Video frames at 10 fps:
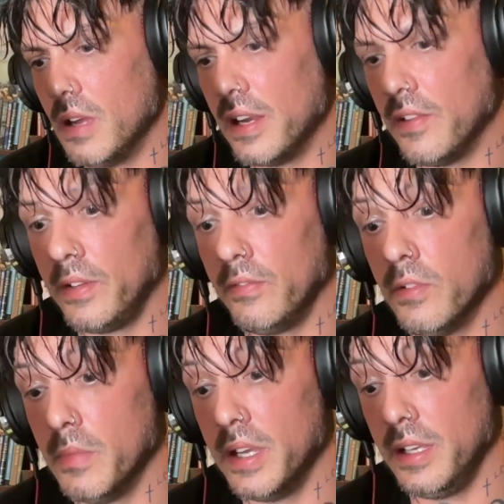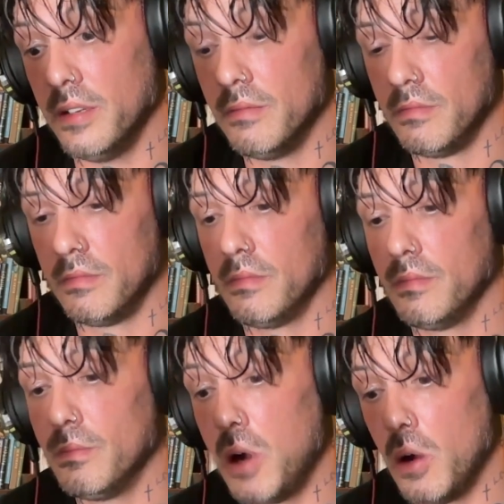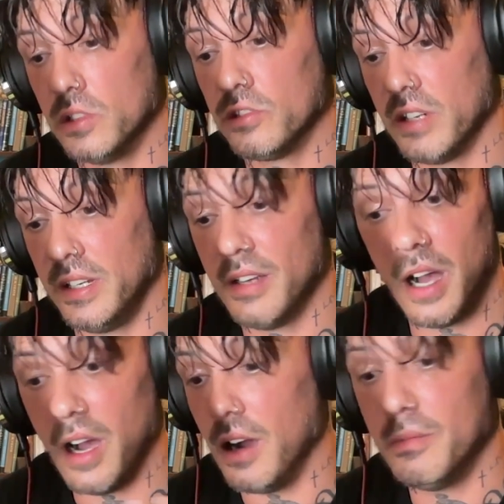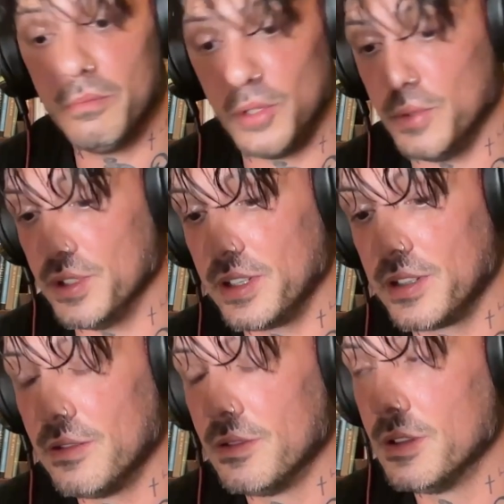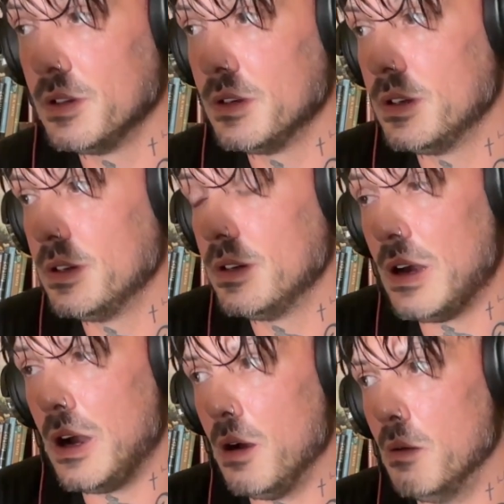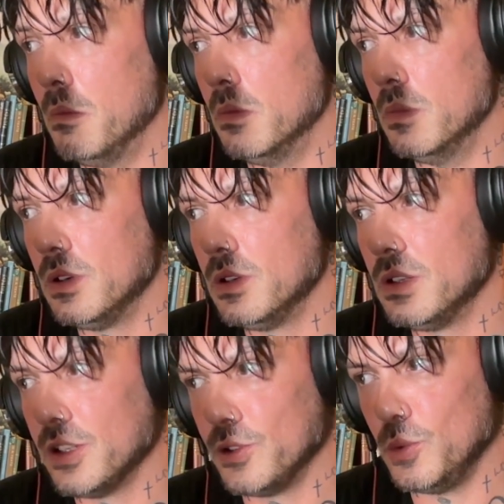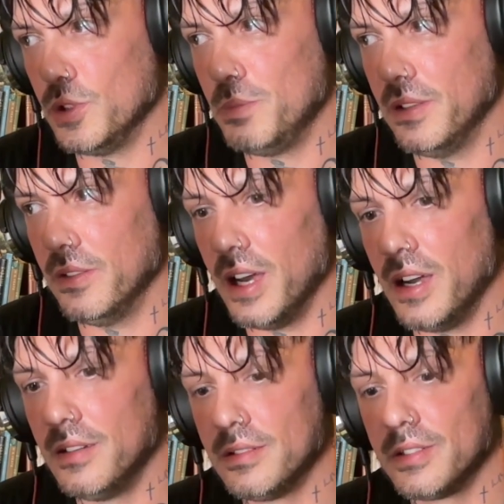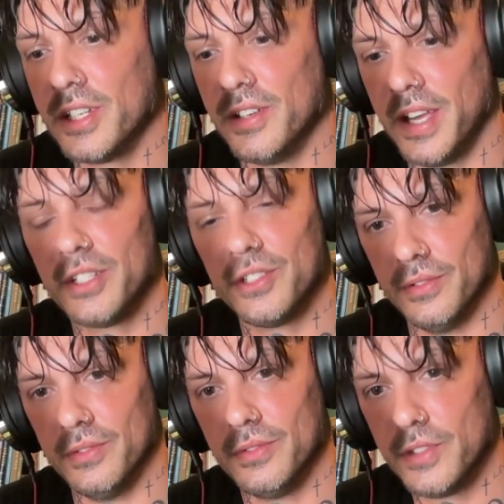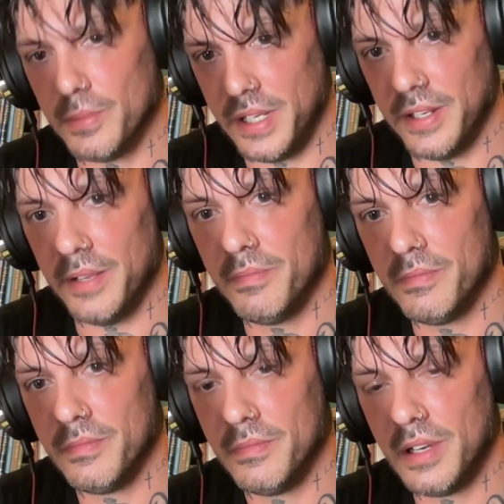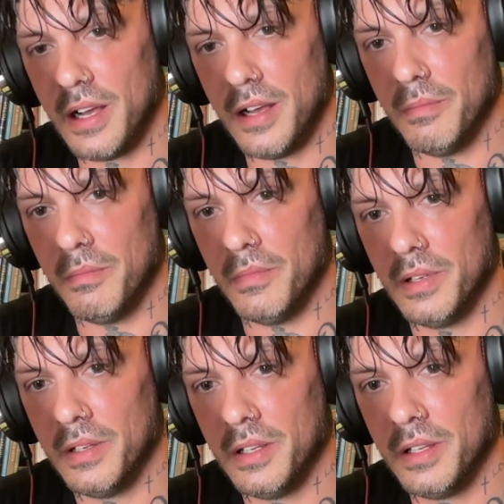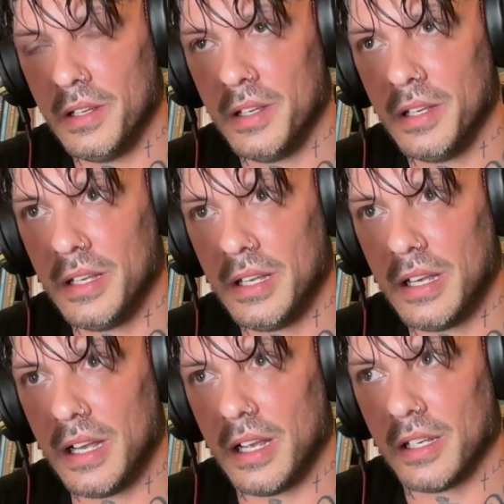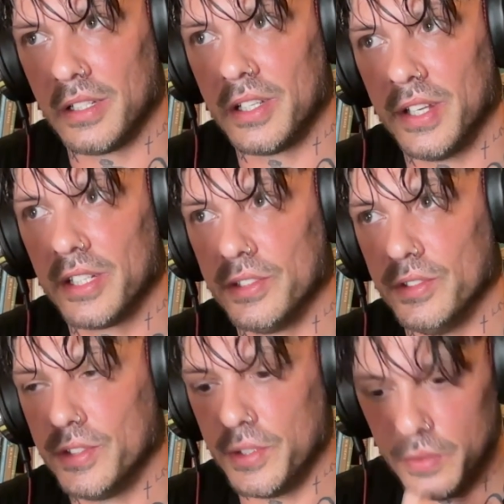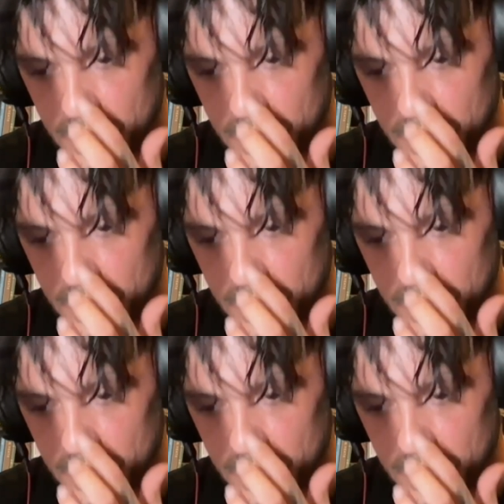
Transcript: I think for me, poetry, art, music has always been that connection to meaning, and connection to